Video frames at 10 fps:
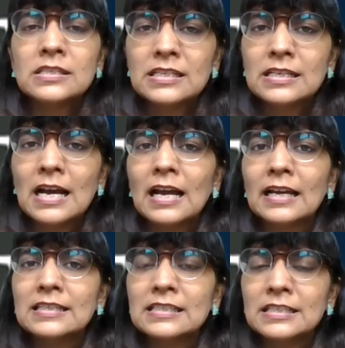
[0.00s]

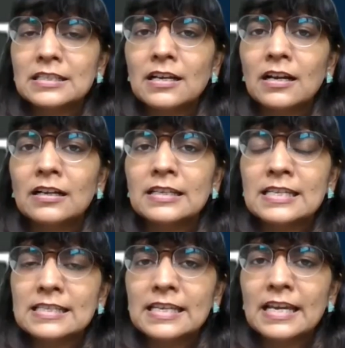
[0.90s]
CDAX and
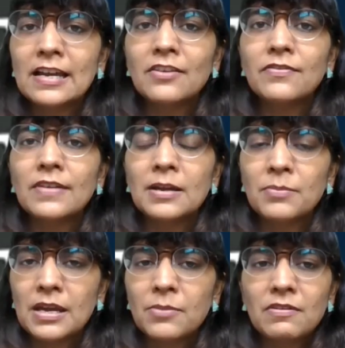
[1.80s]
ECF,
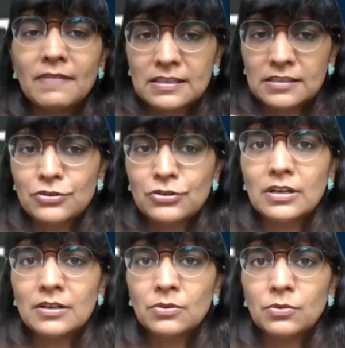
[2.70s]
BMF,
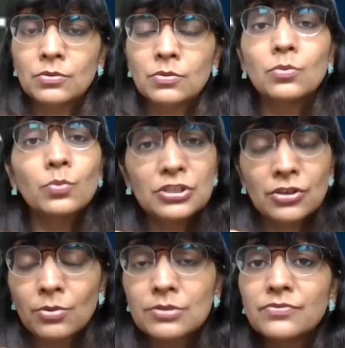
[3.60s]
etc., which
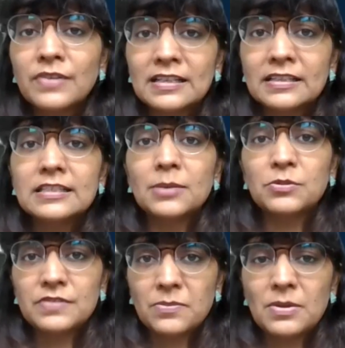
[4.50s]
are also filed at the
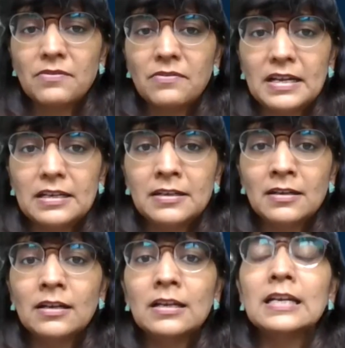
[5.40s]
time of CPF
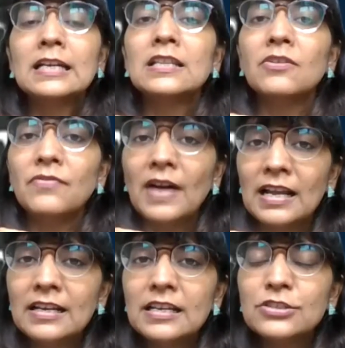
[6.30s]
filing. The
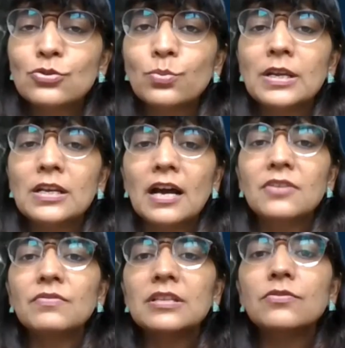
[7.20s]
filing needs to be
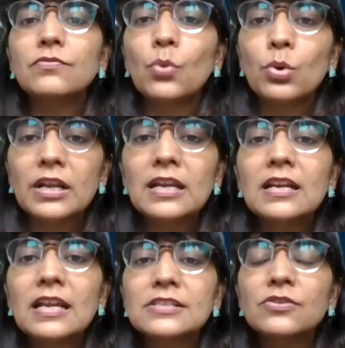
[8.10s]
done within
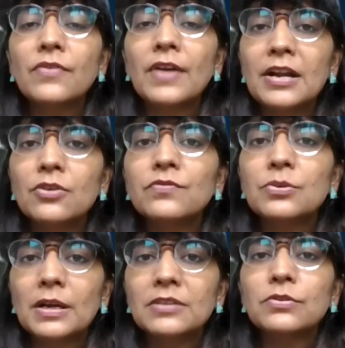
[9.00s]
14 days of end of
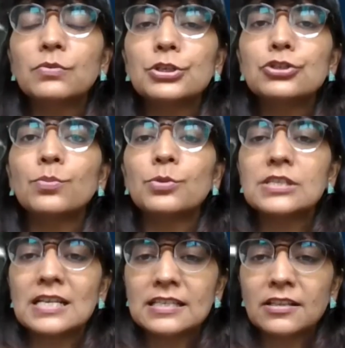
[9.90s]
the month for which you're
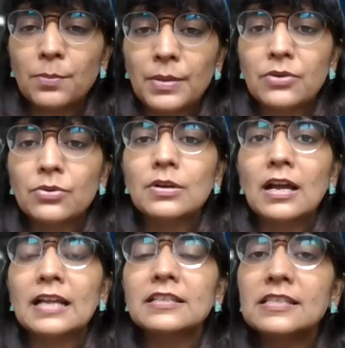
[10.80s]
processing the payroll,
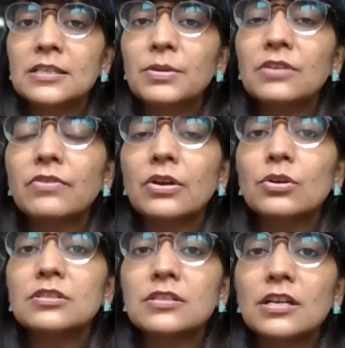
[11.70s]
and the CPF
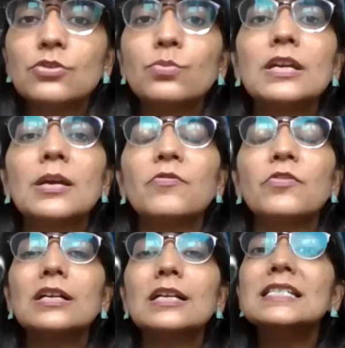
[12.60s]
records need to be kept
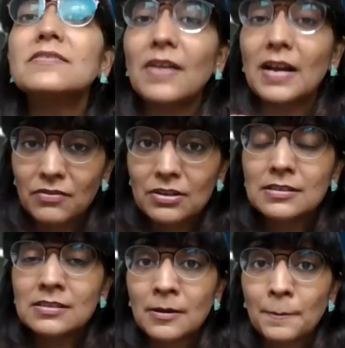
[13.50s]
for at least 5
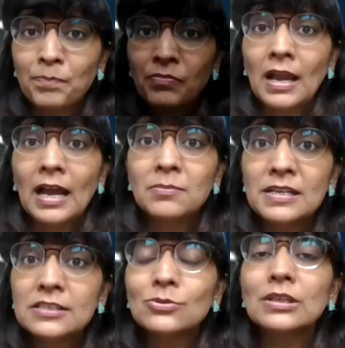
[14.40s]
years. And
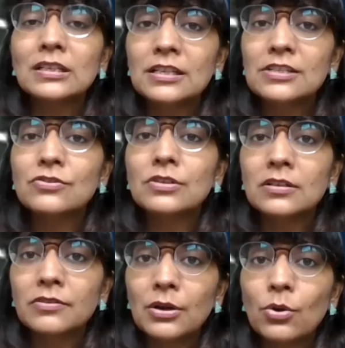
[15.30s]
please note that these
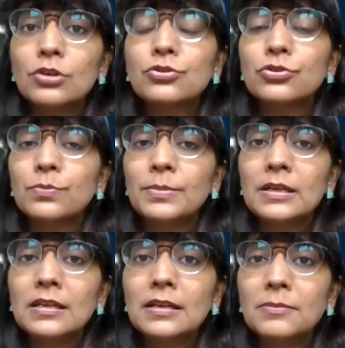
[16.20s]
records should
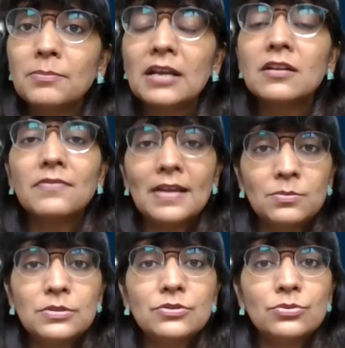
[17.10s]
be made
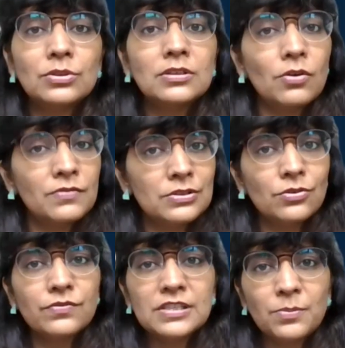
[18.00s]
available to the
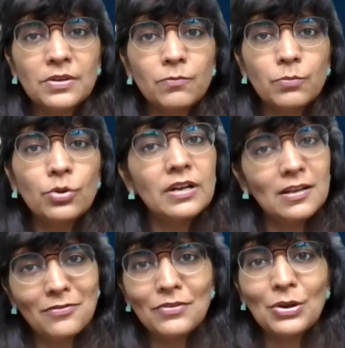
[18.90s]
officer of CPF board
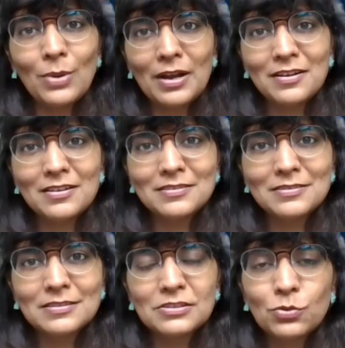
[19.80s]
if required.
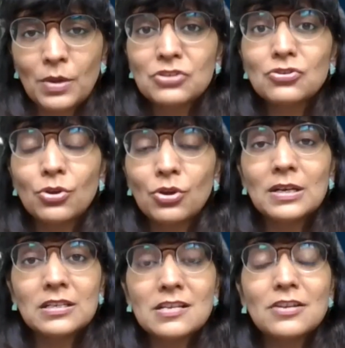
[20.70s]
So make sure you're
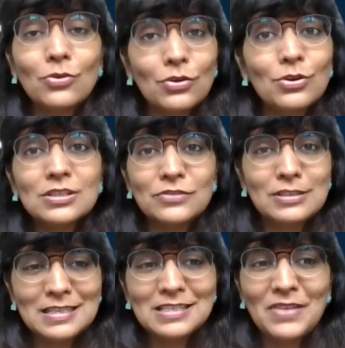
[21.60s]
maintaining your records
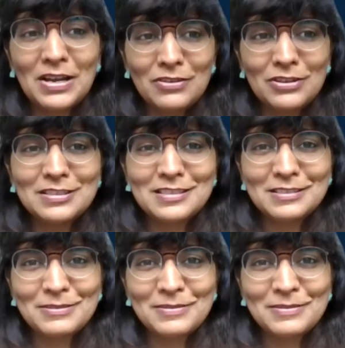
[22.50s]
for at least 5 years.